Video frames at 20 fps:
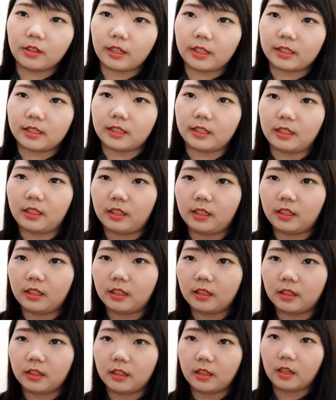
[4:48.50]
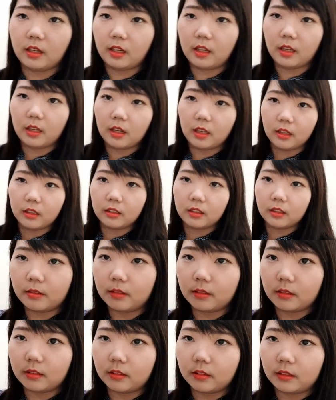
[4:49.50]
you can see,
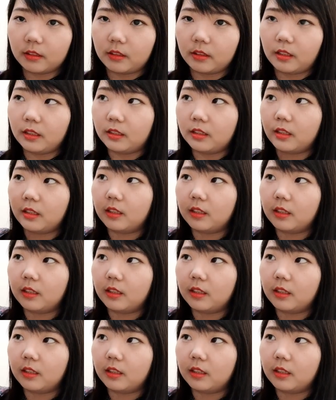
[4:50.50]
this